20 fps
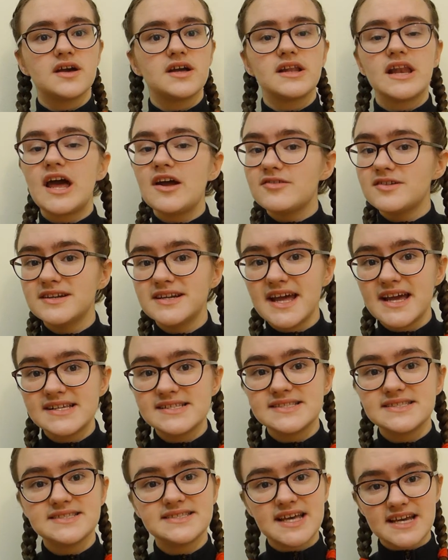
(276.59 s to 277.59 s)

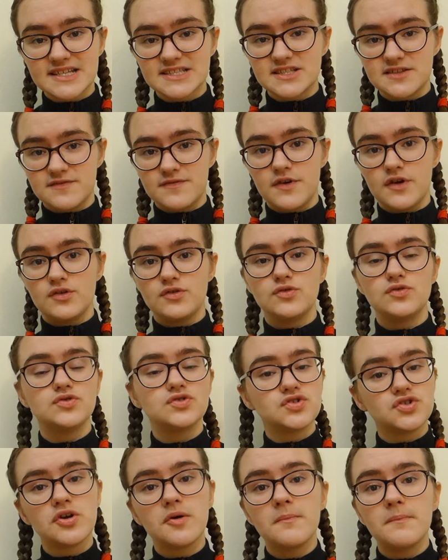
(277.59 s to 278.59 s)
clarinet, saxophone
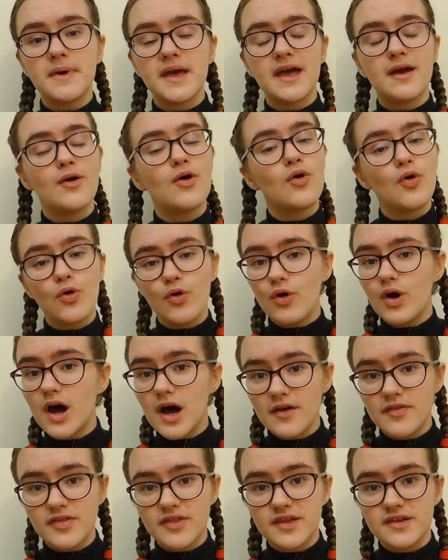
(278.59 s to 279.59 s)
or trumpet or
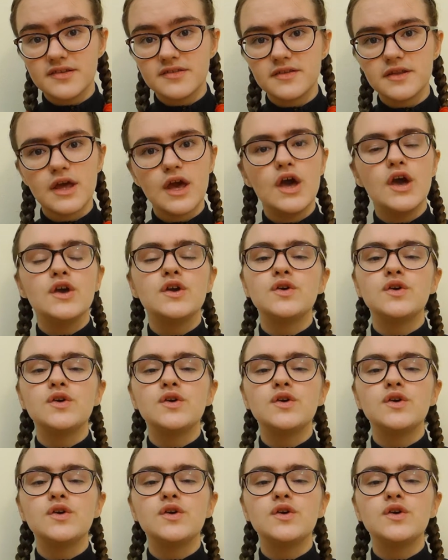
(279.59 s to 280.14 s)
others,